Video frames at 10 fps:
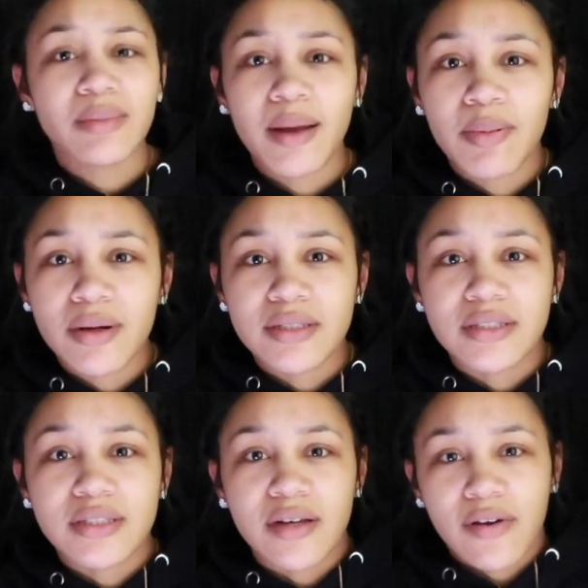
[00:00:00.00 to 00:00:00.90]
my purse
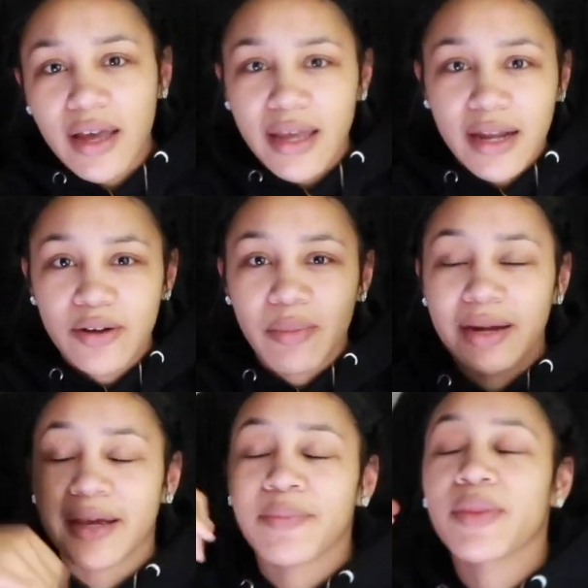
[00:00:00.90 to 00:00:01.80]
and stuff. Okay, yeah, don't
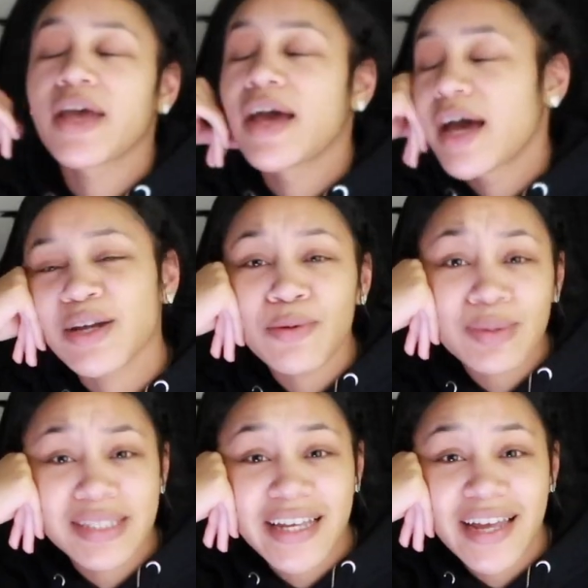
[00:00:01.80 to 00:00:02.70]
mind it. They
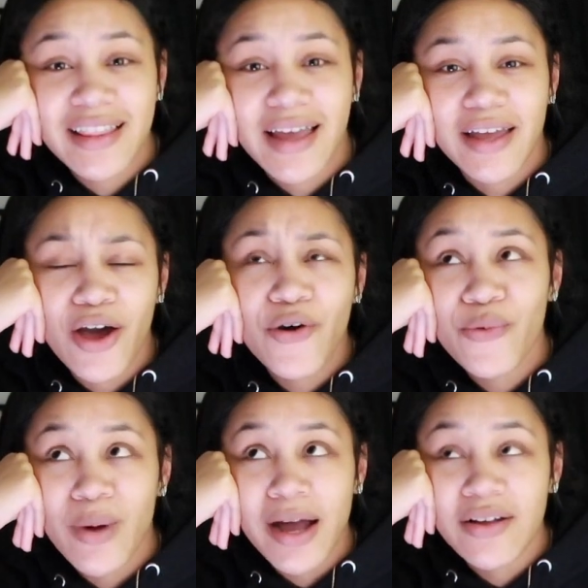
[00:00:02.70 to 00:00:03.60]
were saying like, oh
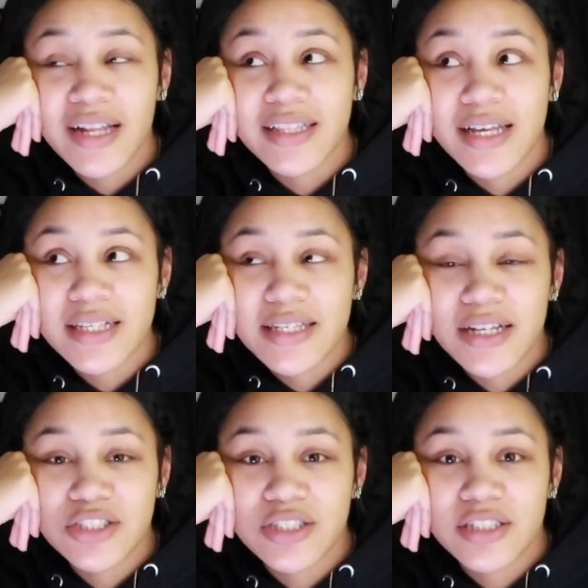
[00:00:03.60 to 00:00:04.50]
wow, like that's
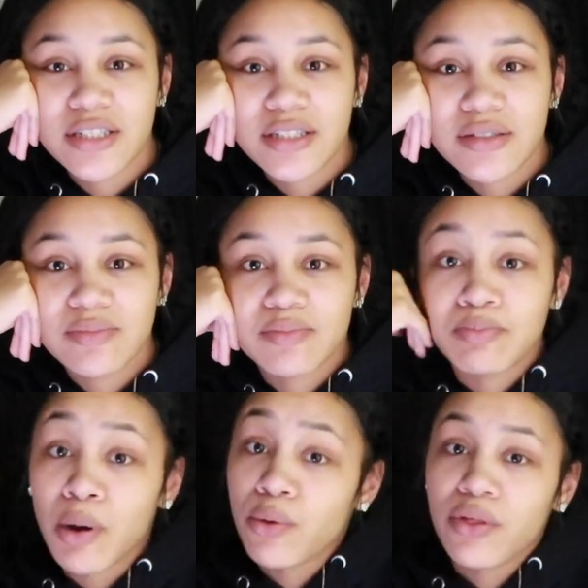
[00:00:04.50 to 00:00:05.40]
actually,
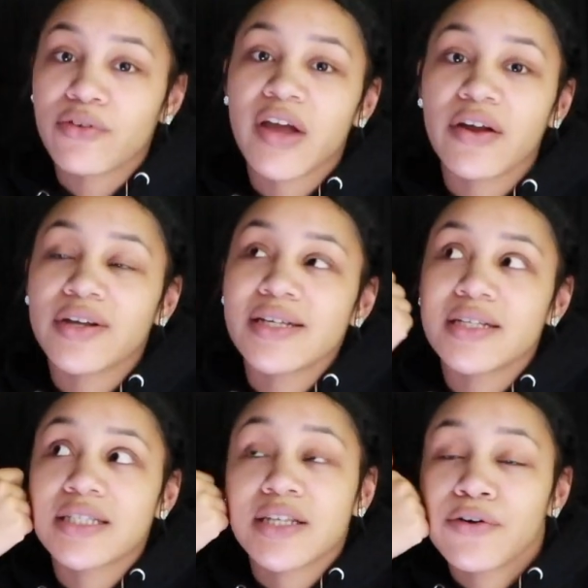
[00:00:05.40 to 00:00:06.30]
both are very
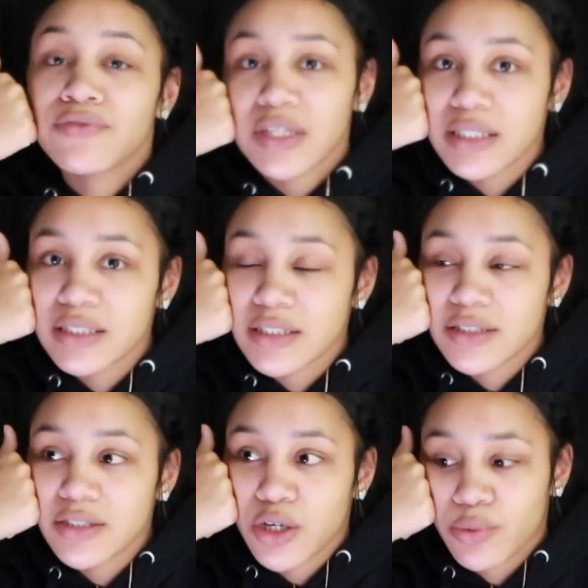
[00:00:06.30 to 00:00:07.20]
selfless
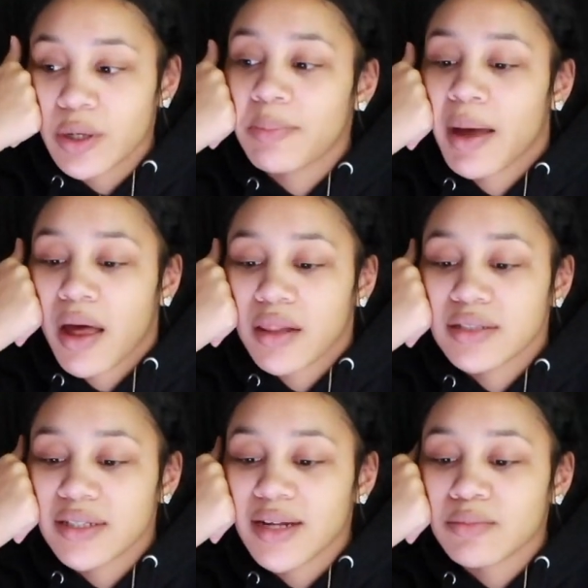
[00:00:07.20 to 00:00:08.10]
career
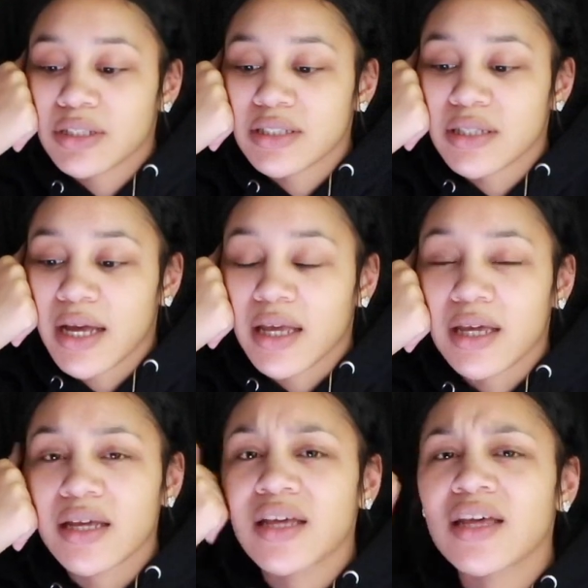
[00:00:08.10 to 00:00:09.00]
paths. And I'm just like,